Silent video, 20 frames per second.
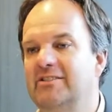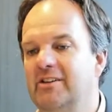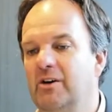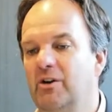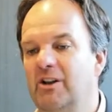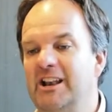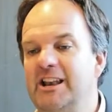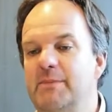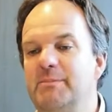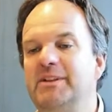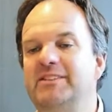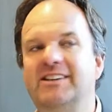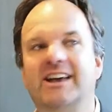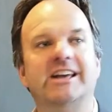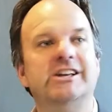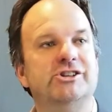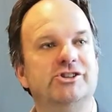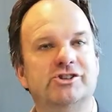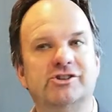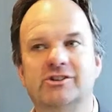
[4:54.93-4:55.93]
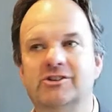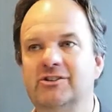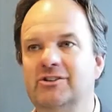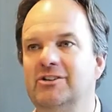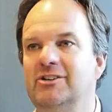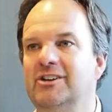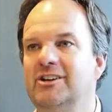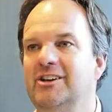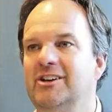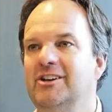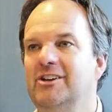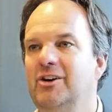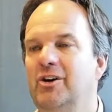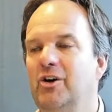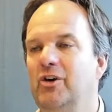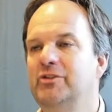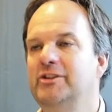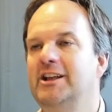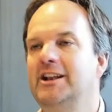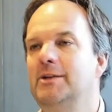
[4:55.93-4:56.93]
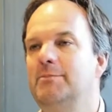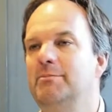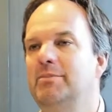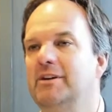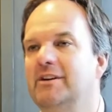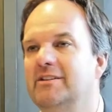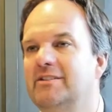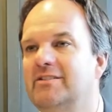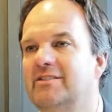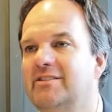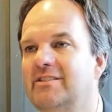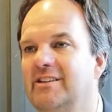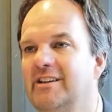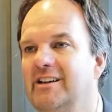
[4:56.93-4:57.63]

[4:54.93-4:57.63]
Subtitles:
or limitation on the Olympics.